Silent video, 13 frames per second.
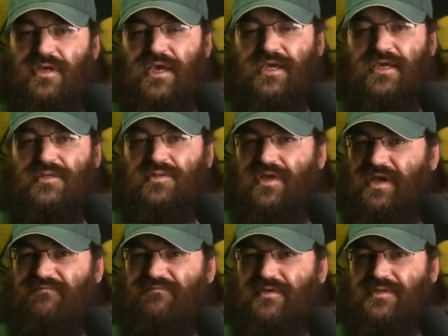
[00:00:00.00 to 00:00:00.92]
I guess we'll
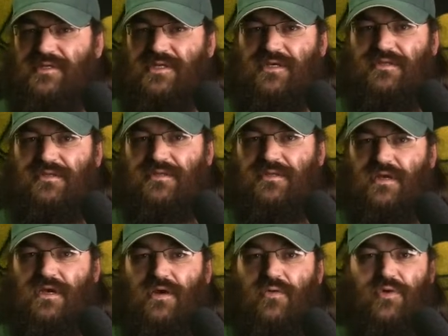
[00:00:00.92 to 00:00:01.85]
have to see.
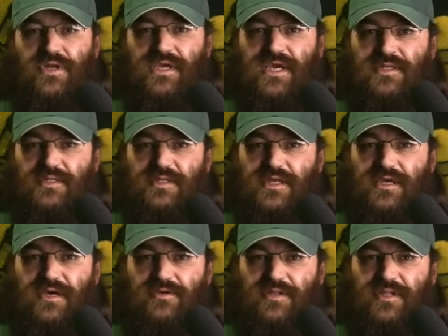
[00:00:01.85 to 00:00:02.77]
What do you guys
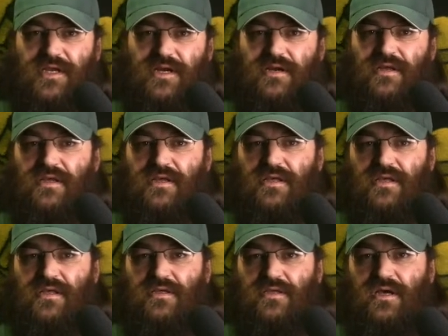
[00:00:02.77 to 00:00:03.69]
think out there?
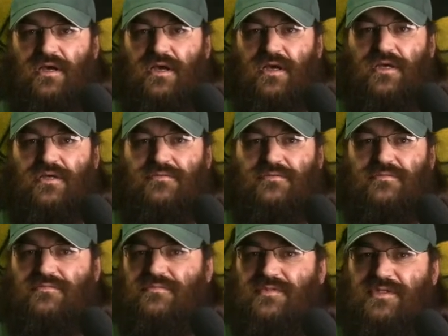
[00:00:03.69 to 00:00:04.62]
Uh,
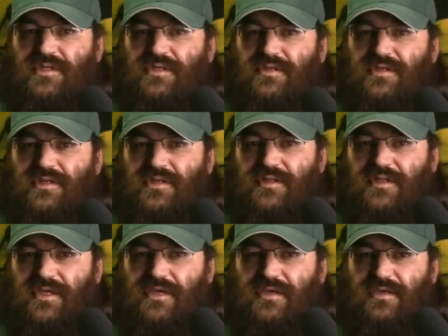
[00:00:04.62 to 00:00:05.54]
do you
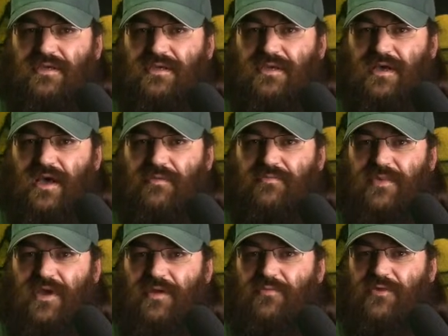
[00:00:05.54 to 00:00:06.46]
think
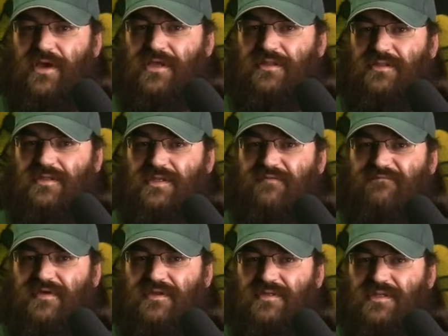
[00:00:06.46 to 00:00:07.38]
I'm right, and the
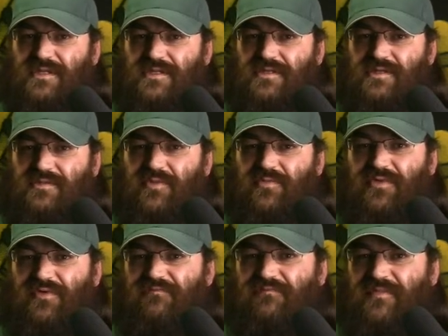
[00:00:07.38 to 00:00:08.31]
defense needs some
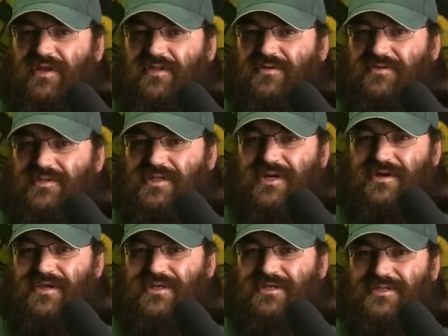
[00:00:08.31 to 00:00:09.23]
improvement in those
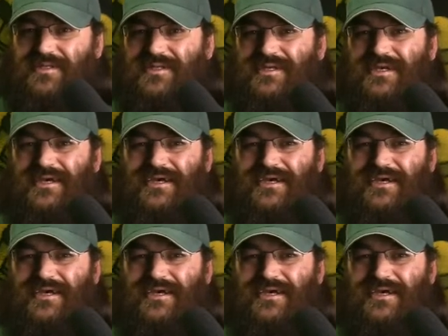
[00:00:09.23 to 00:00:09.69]
areas?